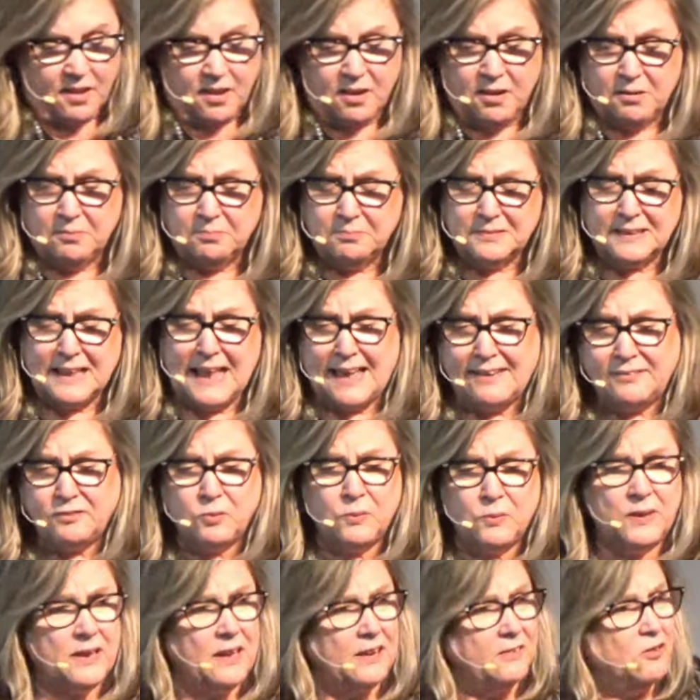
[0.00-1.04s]
Last
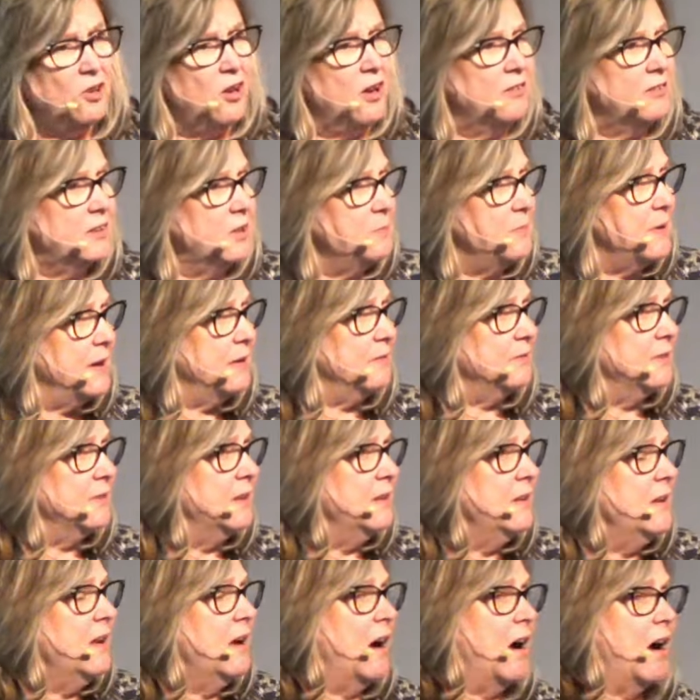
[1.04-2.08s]
week, I talked about
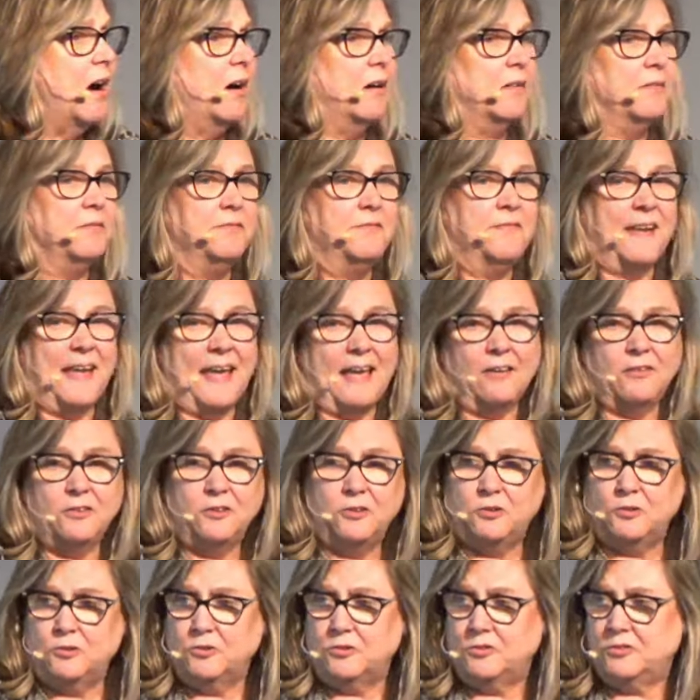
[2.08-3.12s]
our
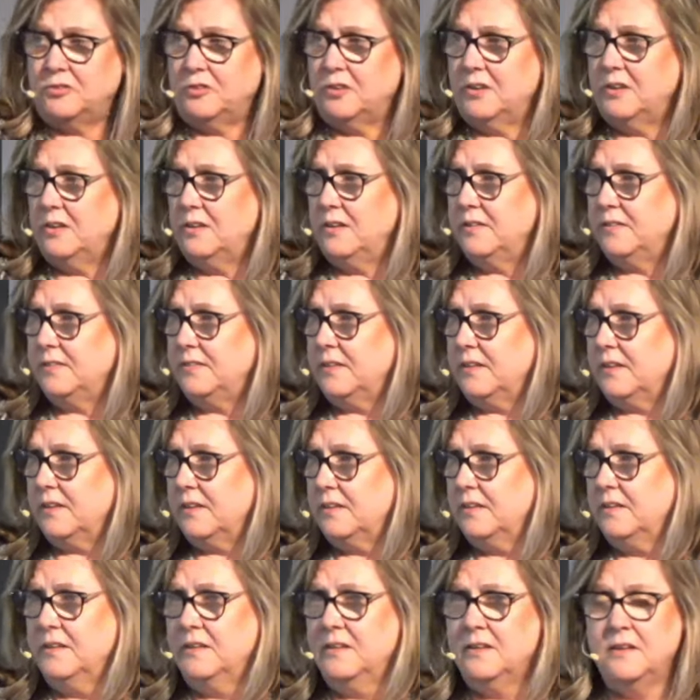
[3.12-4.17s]
values,
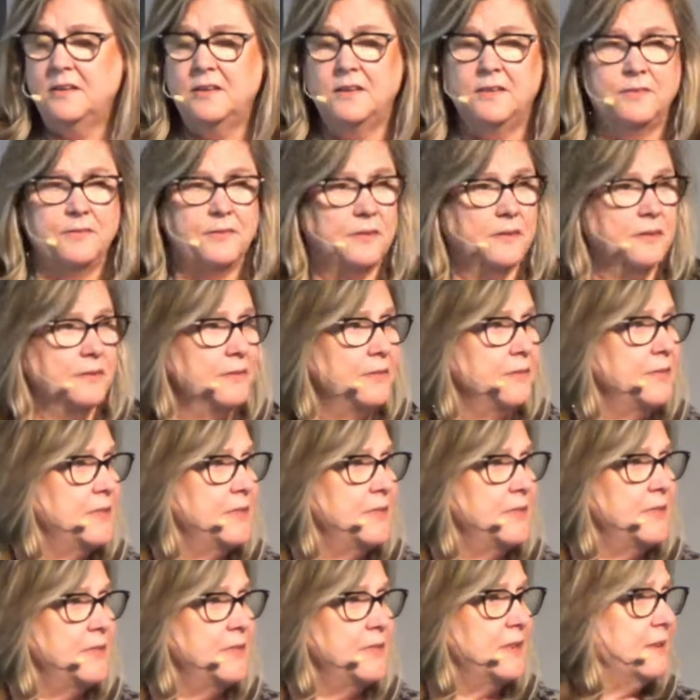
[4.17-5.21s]
the
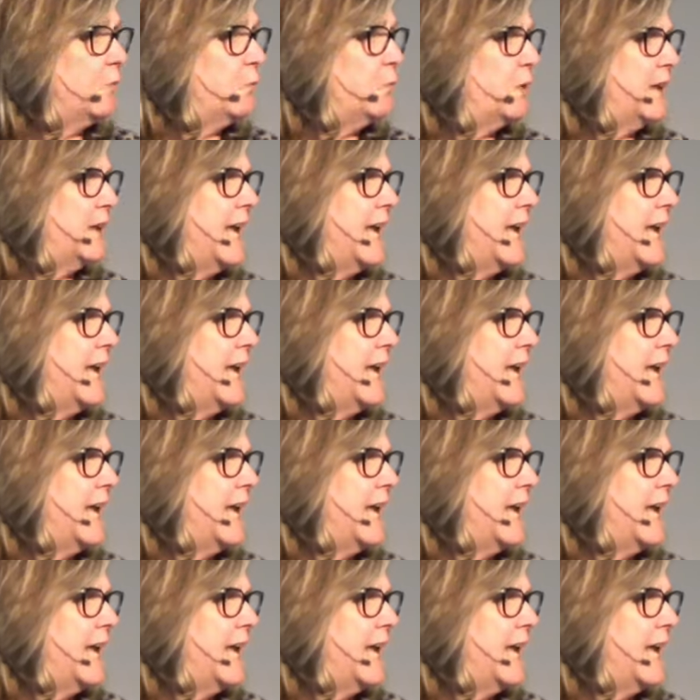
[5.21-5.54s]
things that we